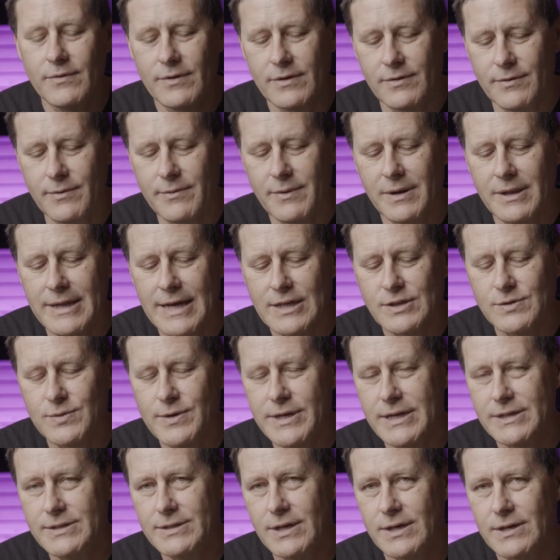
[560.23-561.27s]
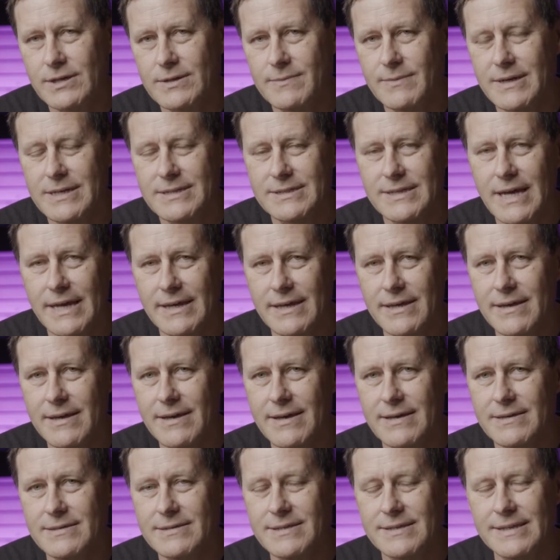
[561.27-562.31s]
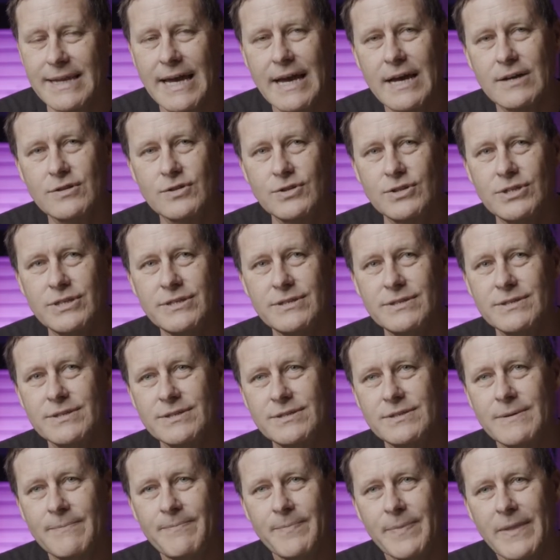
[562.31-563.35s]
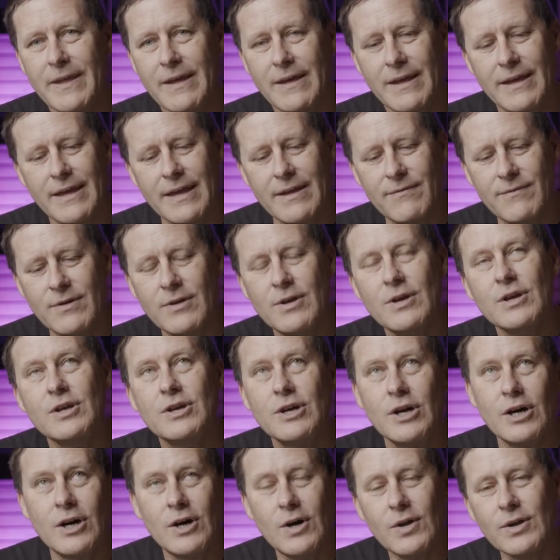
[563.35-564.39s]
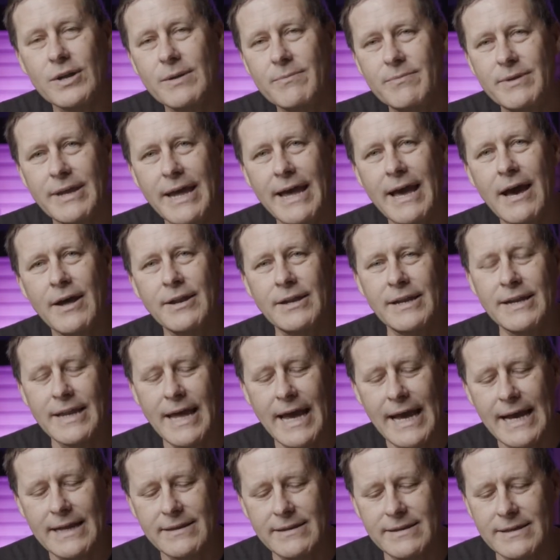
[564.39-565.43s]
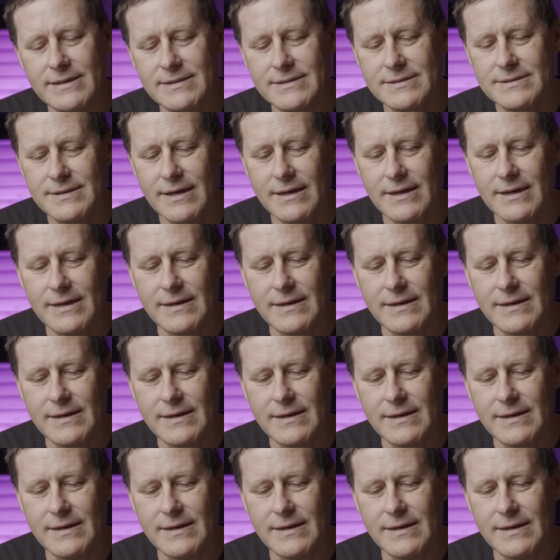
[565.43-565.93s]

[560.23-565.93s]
remember last week I talked about Zacchaeus and how Jesus called him down and had this